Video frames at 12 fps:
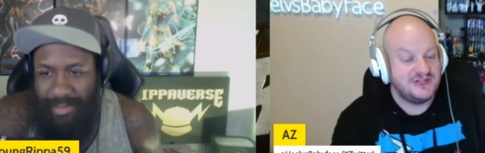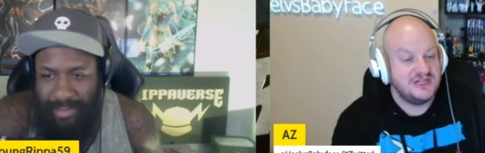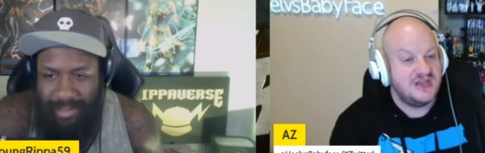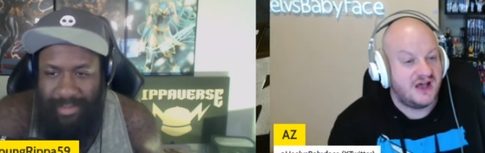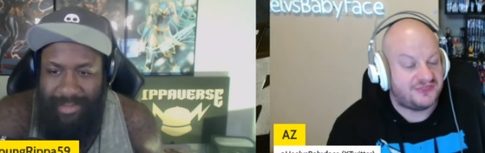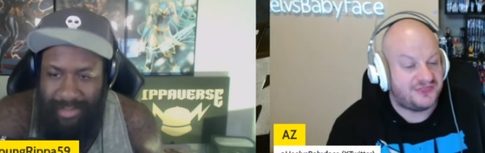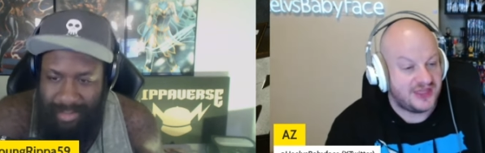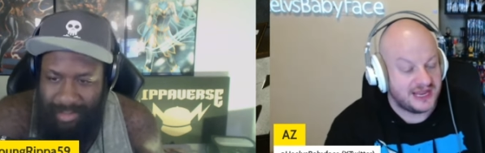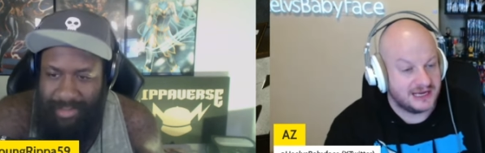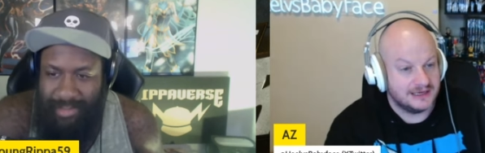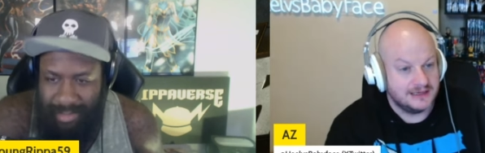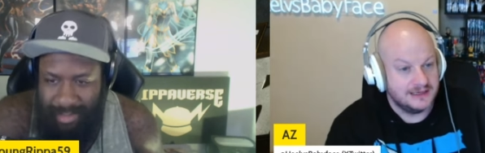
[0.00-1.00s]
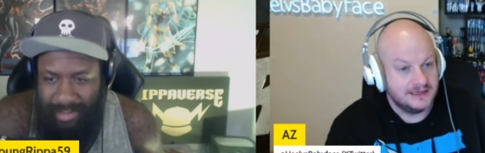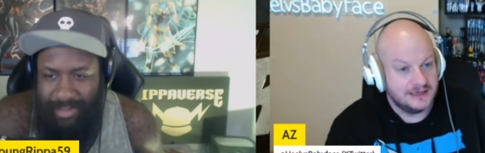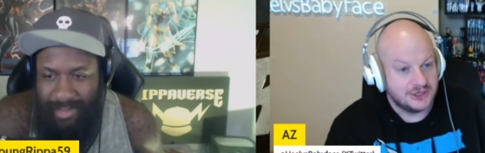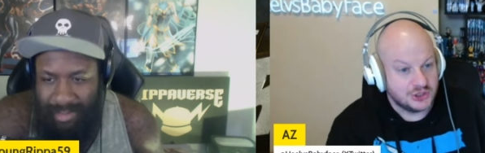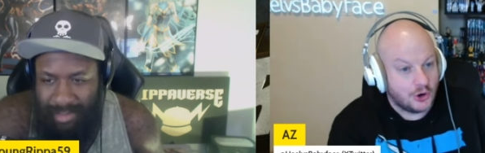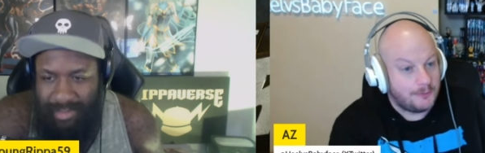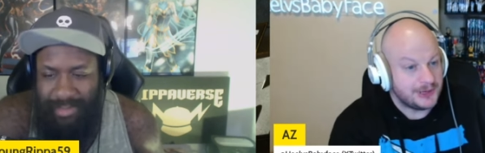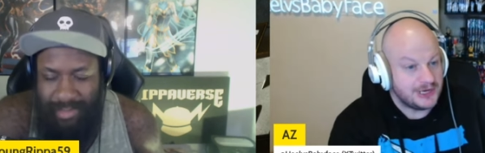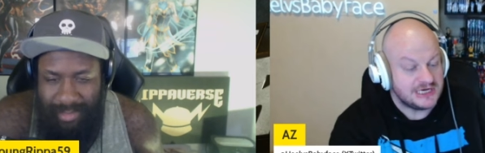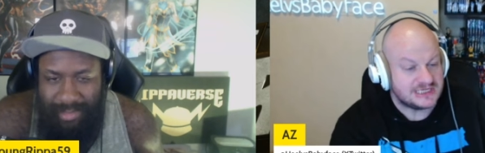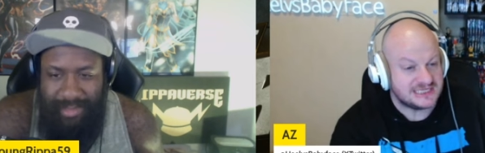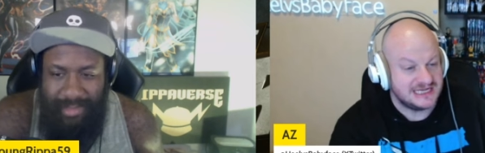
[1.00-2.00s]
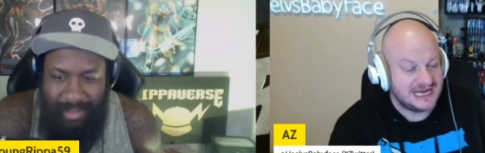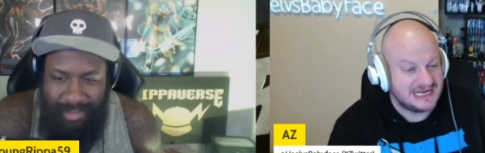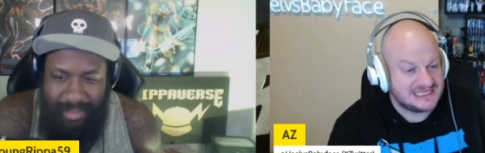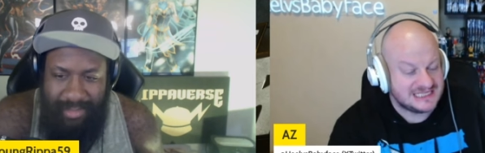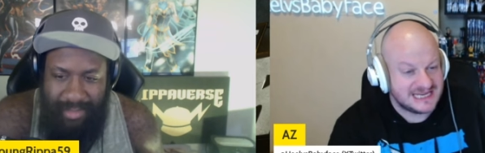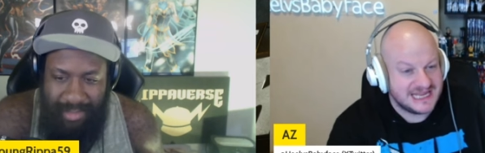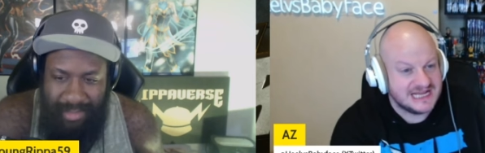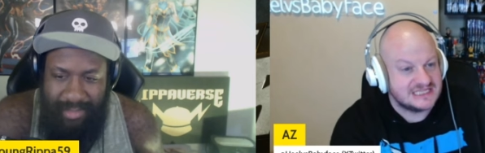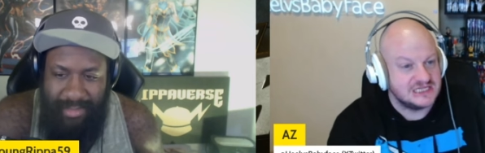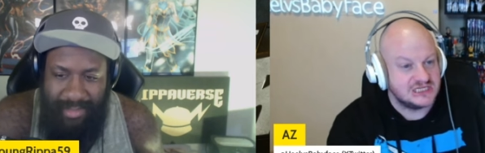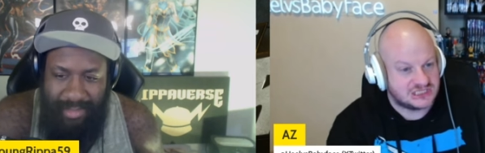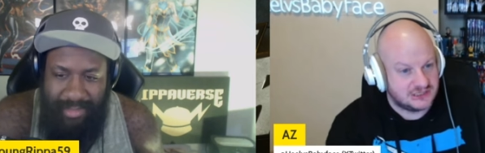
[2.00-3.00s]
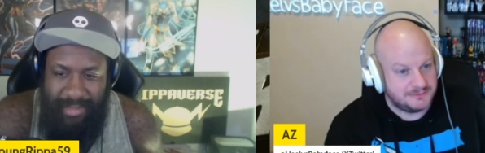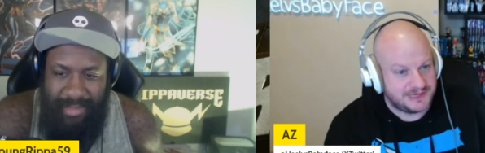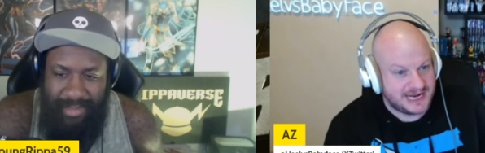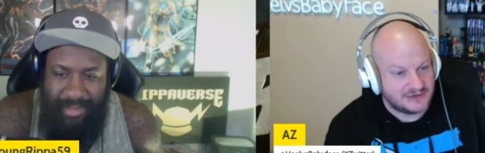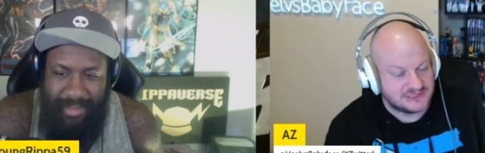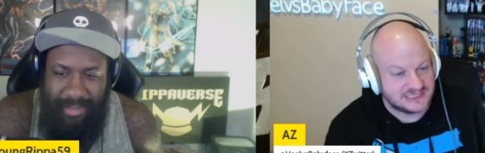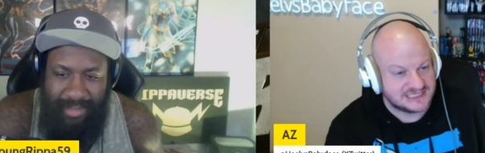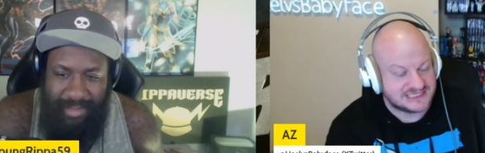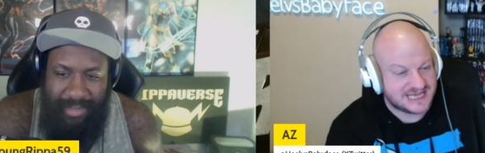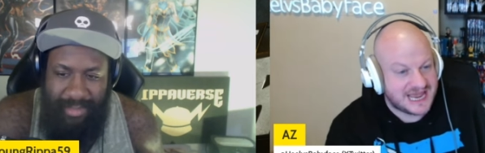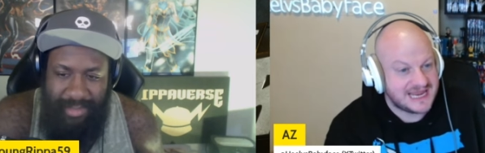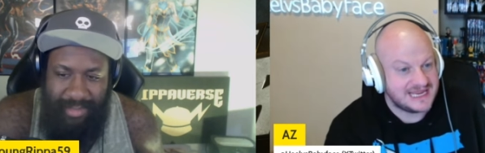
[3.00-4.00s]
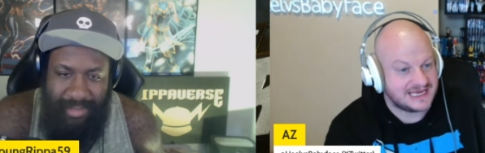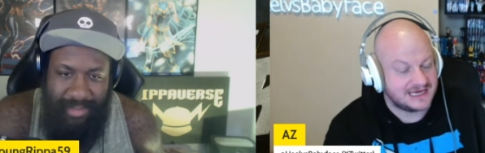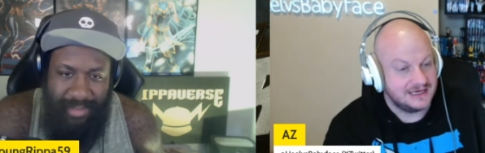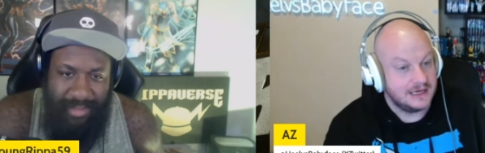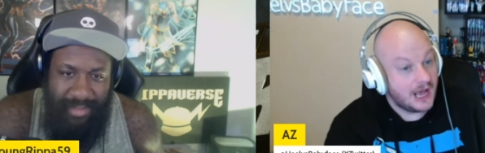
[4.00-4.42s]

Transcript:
Speaker 1: nothing. Your personality isn't somebody else's take.